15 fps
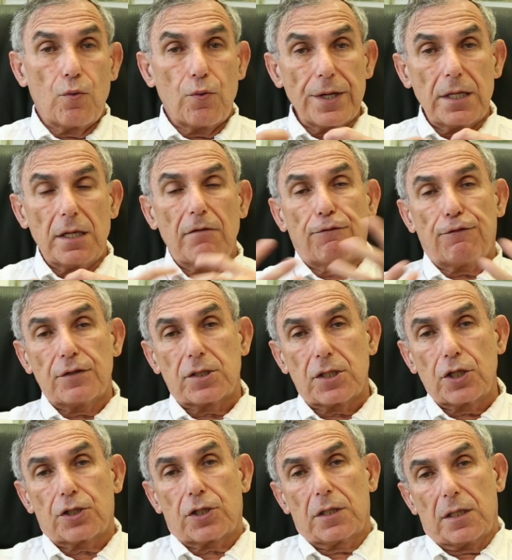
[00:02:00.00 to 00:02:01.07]
we
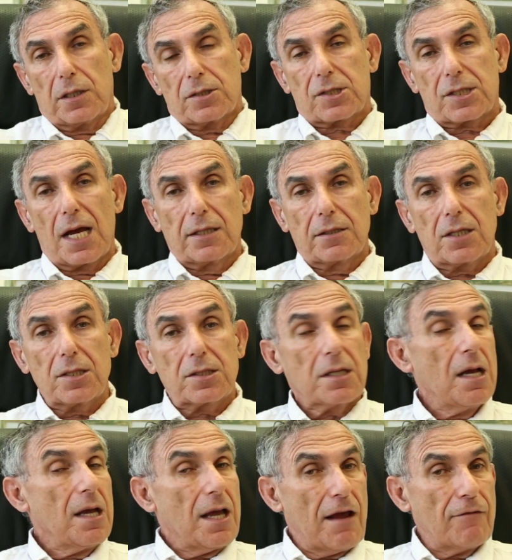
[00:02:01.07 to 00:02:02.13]
physicians and scientists
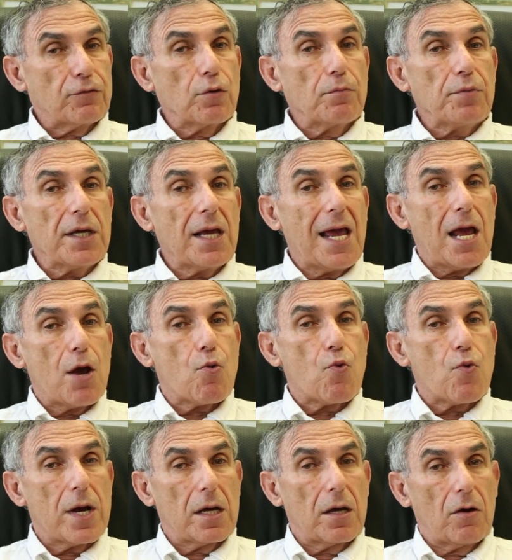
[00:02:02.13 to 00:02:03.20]
have to be
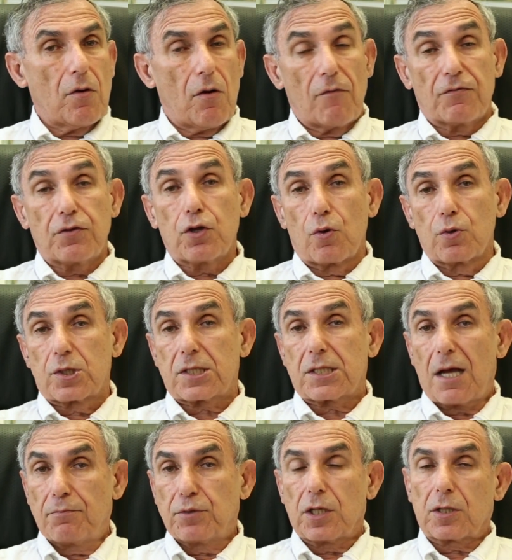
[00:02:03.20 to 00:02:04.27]
aware of those
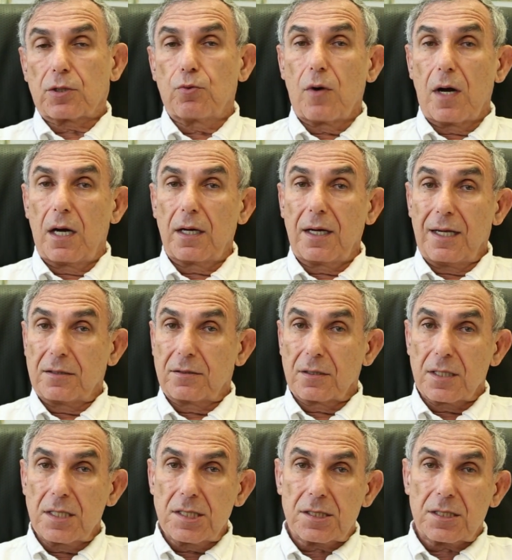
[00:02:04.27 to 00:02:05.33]
subjects who are at
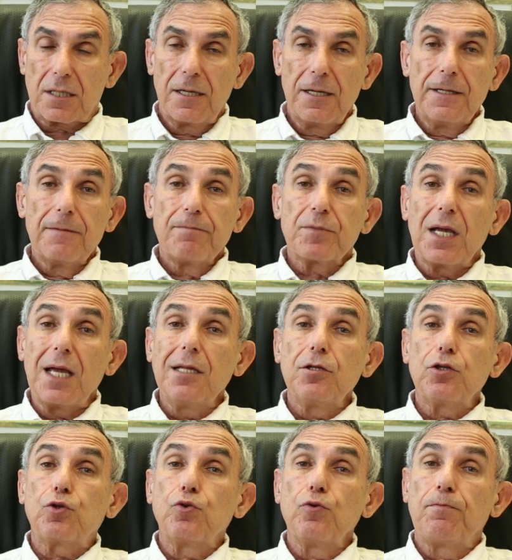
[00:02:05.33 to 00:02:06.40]
risk
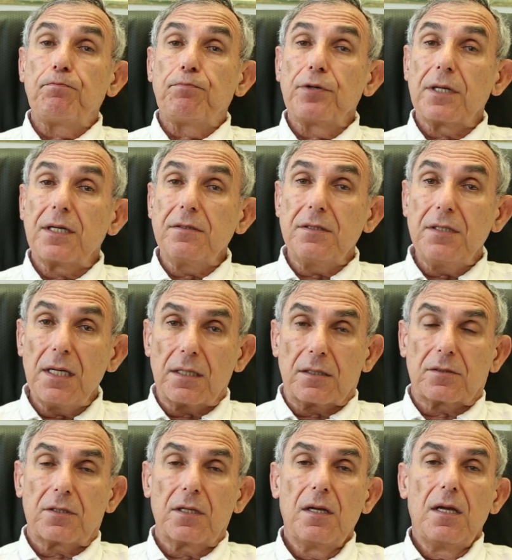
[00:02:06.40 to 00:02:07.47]
and to
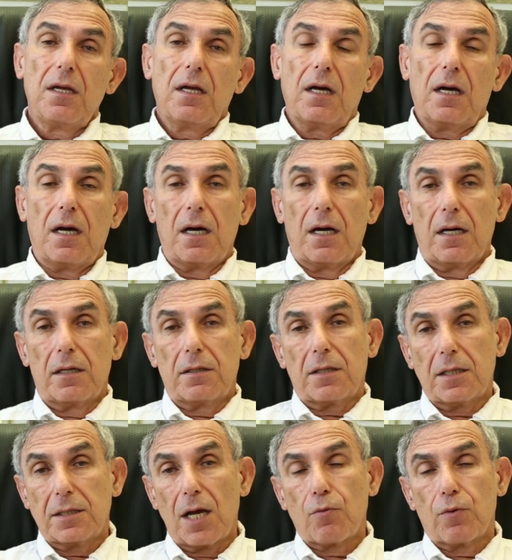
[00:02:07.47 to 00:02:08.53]
predict uh,
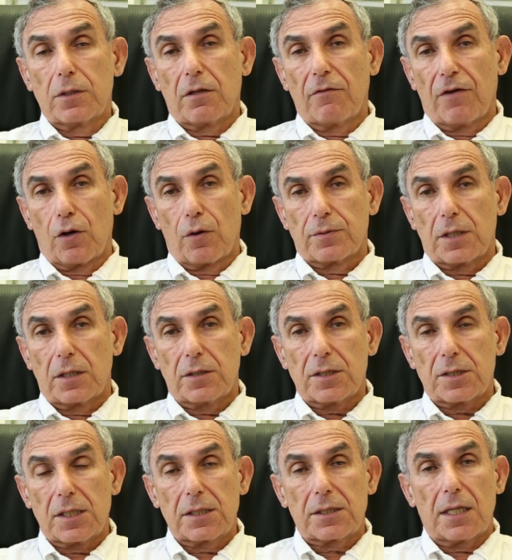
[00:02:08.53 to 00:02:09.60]
that they will develop the
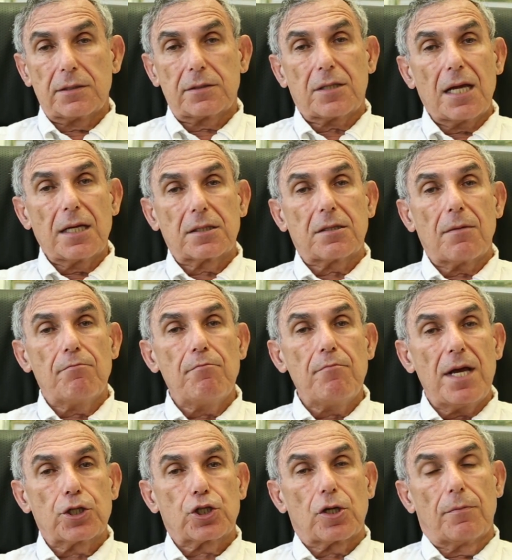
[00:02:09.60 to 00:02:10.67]
disease and take the
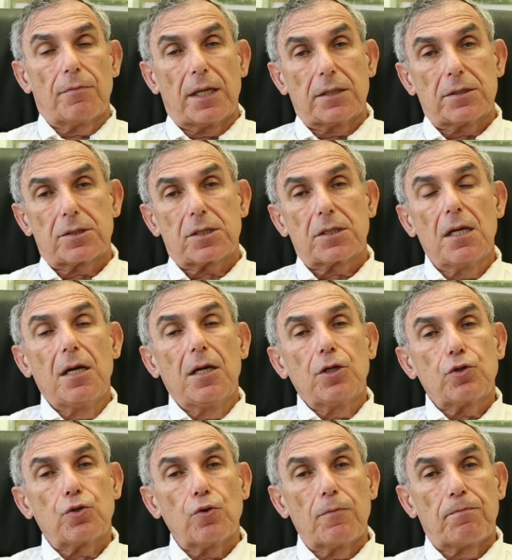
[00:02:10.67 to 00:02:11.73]
measurements
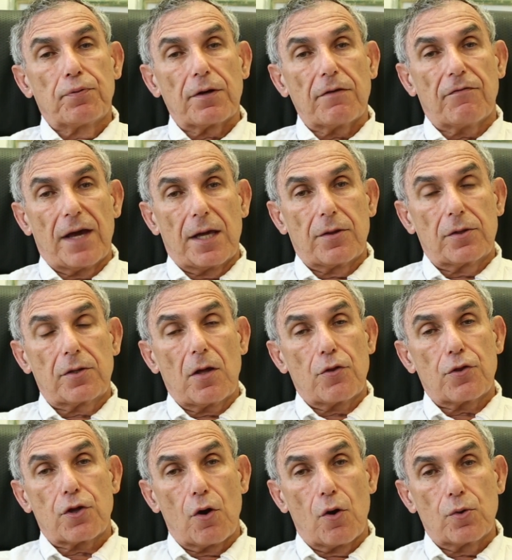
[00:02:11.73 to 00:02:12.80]
to prevent
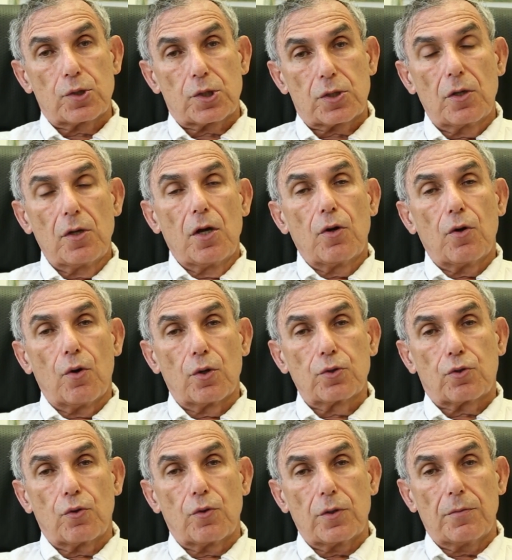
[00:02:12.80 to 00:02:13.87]
those
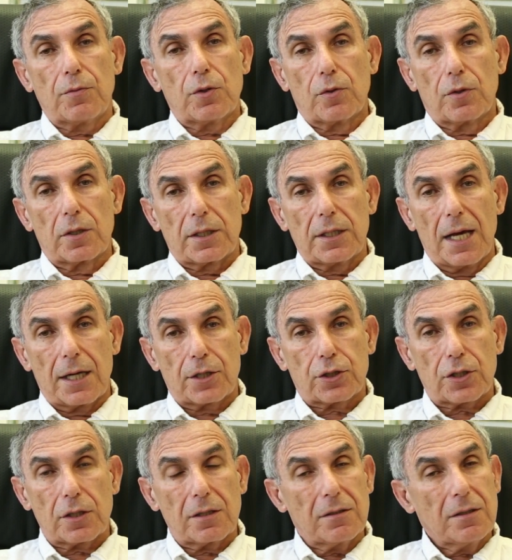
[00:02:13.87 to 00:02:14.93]
autoimmune
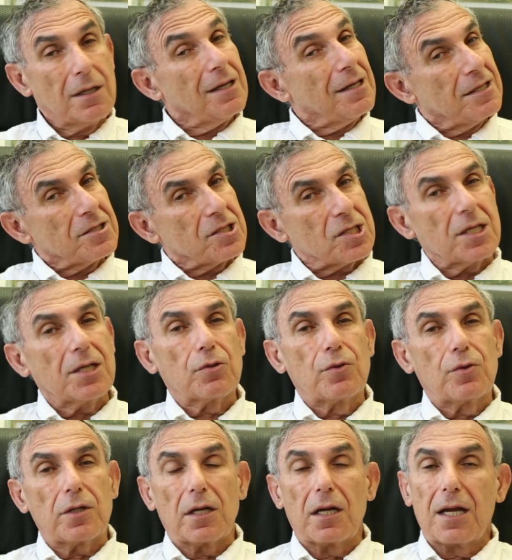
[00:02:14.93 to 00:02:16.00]
reaction. See
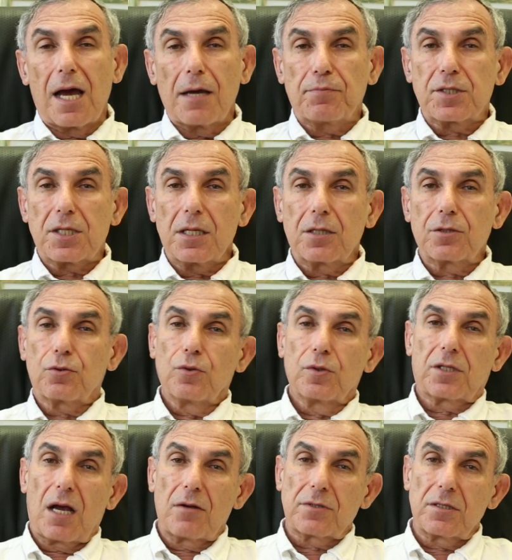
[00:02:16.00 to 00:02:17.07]
you in Leipzig
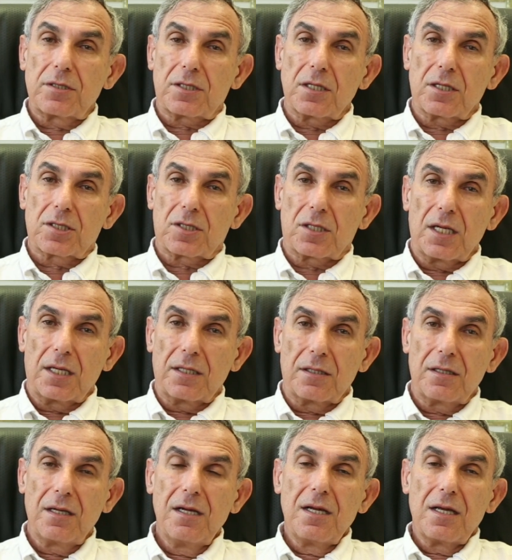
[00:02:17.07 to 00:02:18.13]

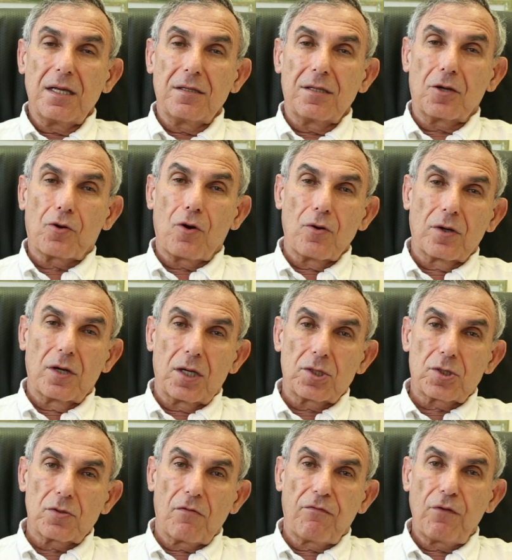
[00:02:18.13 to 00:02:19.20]
2016 in the
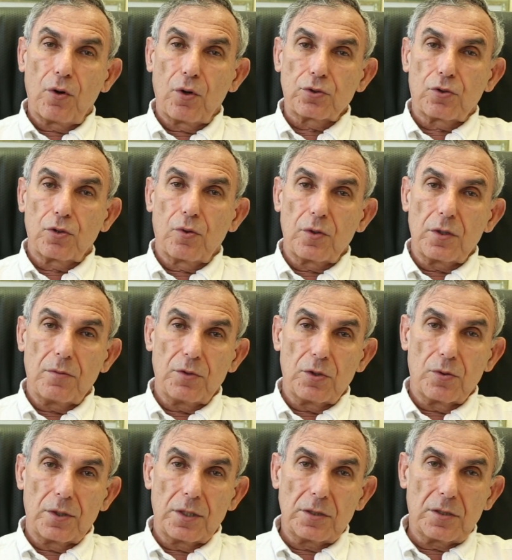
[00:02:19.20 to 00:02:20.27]
Congress of
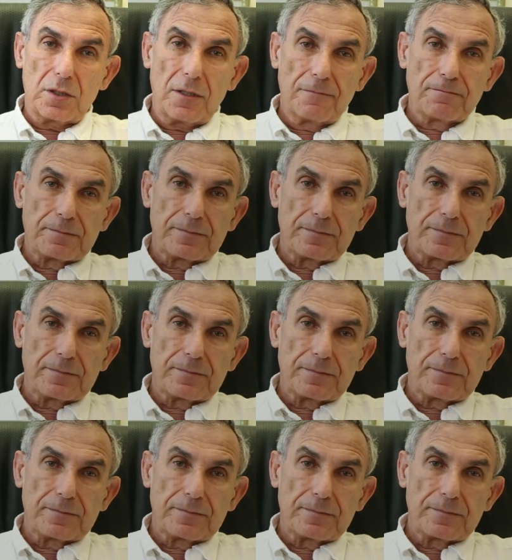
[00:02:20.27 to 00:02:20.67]
Autoimmunity.